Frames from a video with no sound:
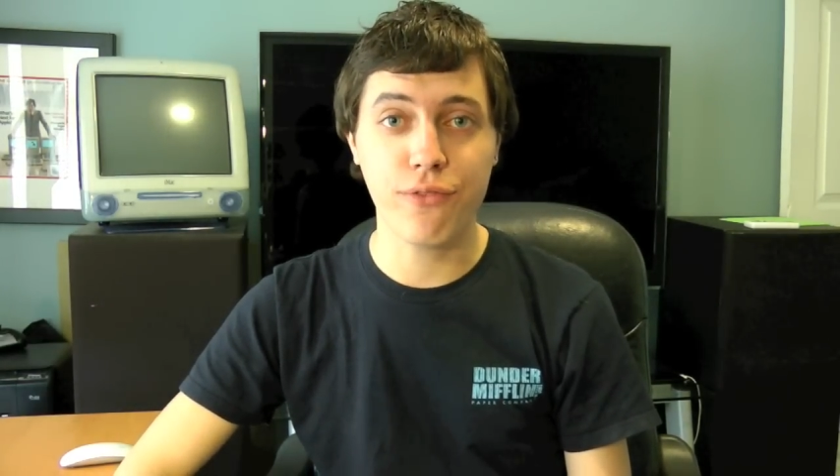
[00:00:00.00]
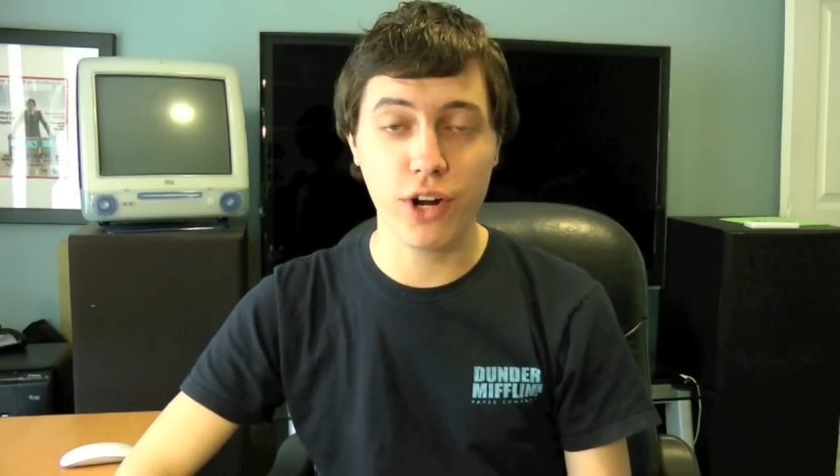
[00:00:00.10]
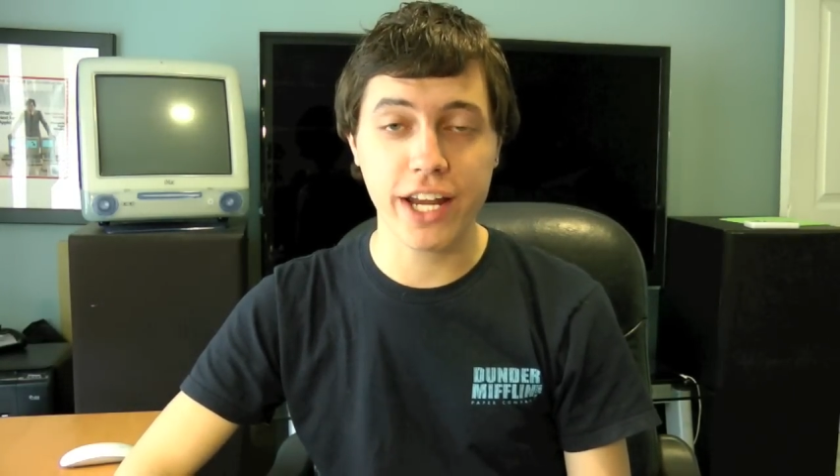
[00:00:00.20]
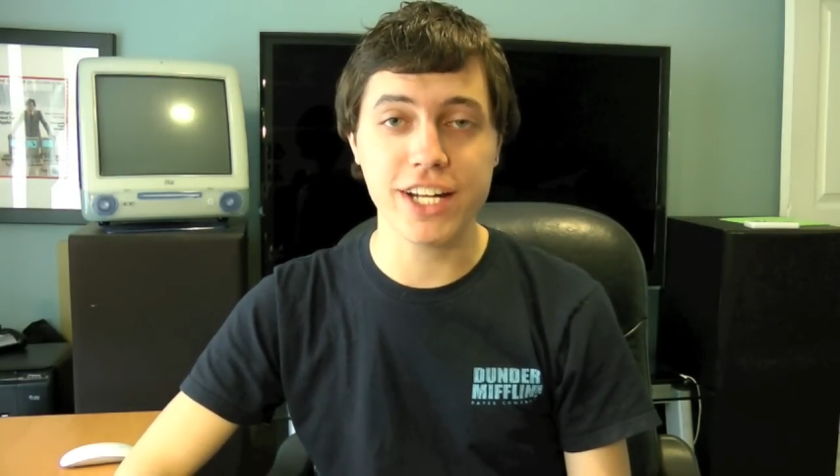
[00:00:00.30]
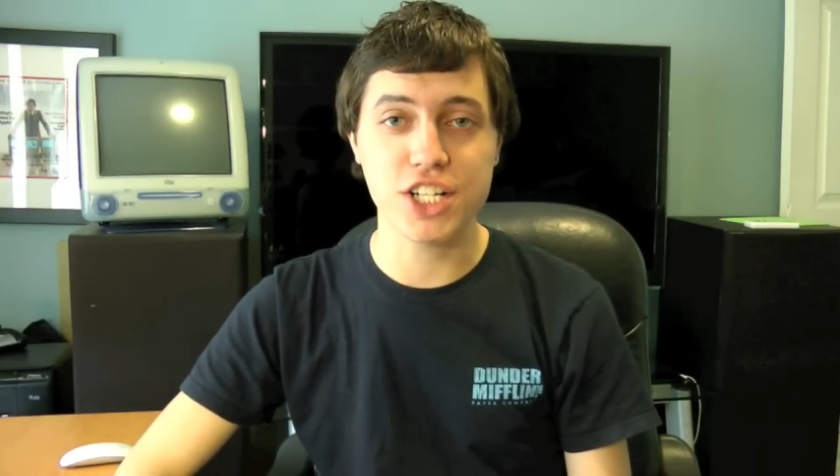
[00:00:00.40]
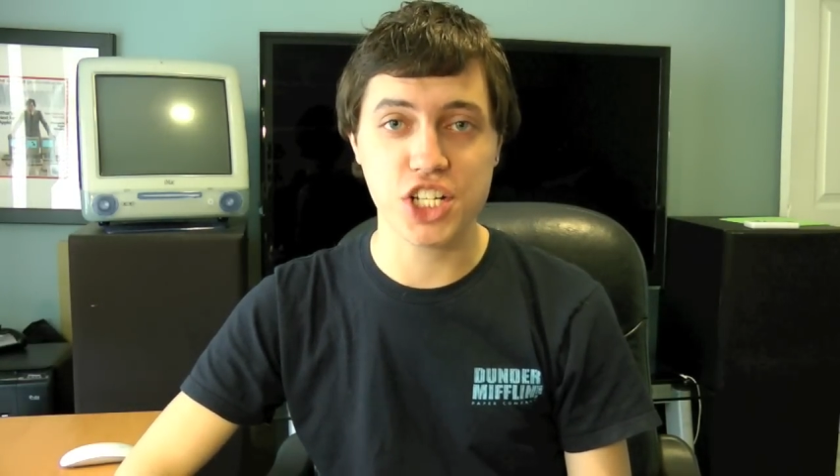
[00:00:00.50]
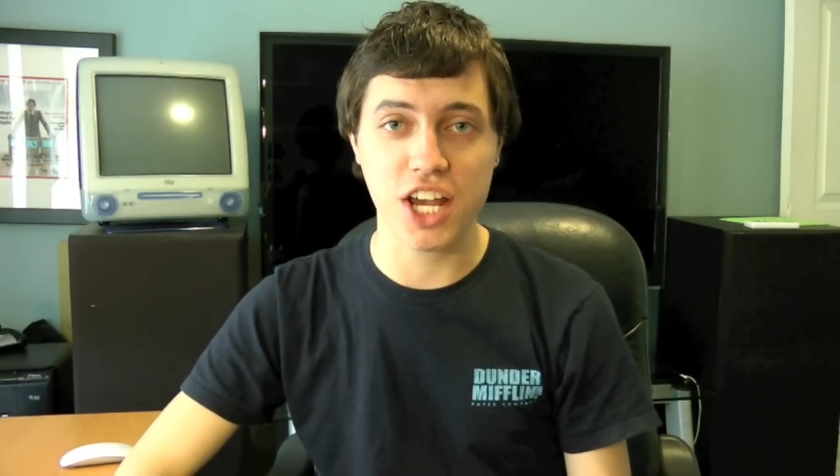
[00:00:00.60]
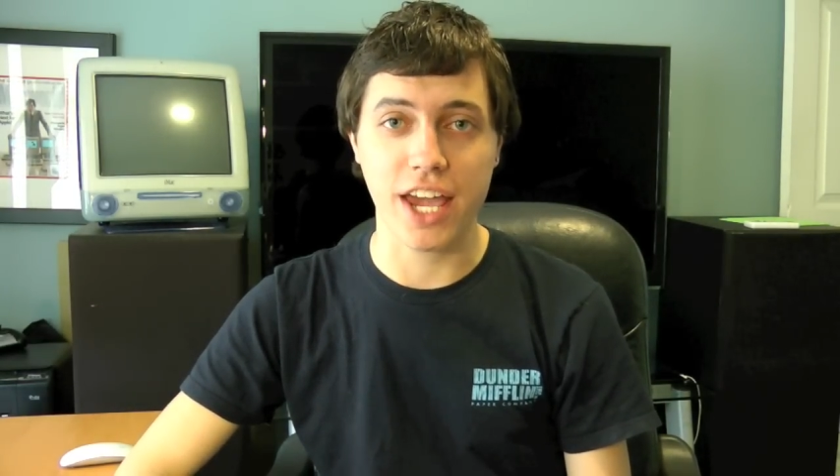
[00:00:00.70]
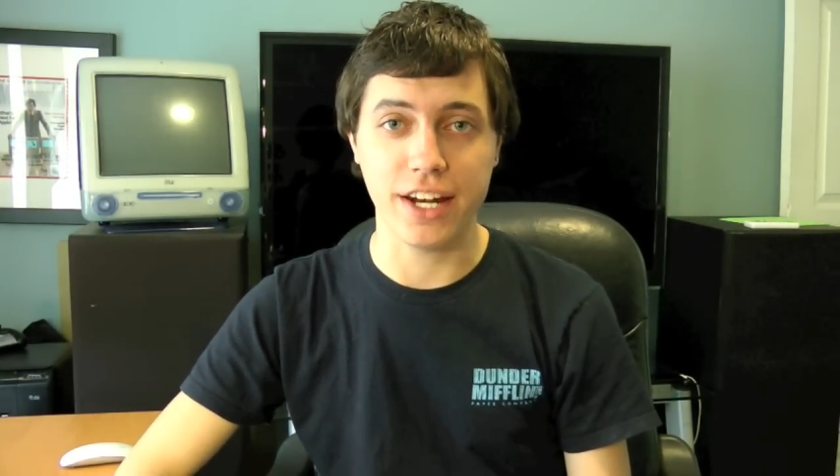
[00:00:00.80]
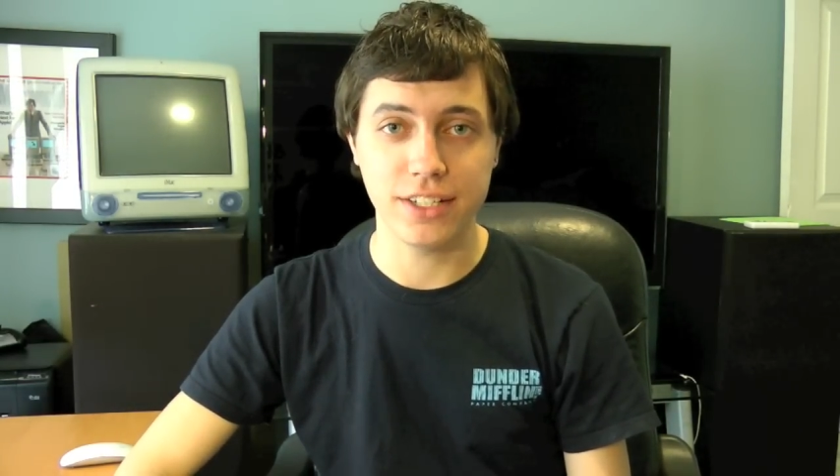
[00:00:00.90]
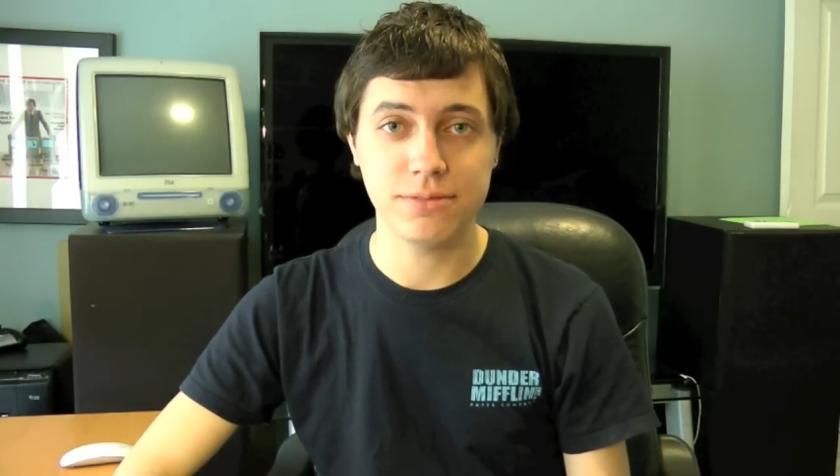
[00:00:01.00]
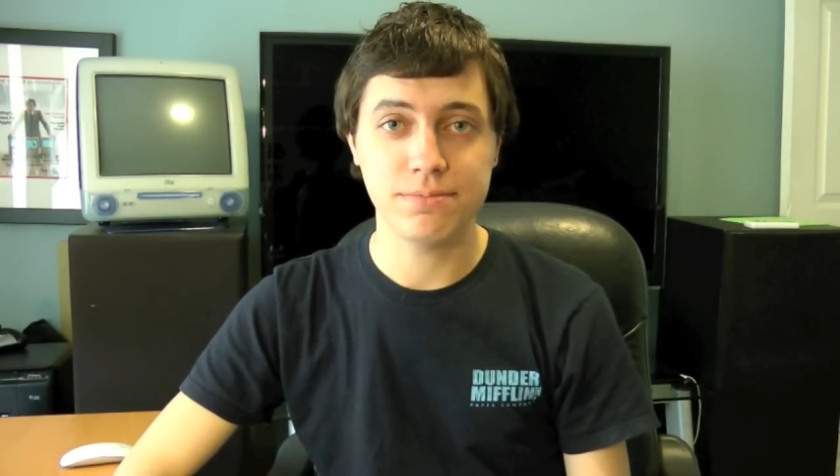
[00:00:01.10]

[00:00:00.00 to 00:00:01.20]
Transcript: freaking shit.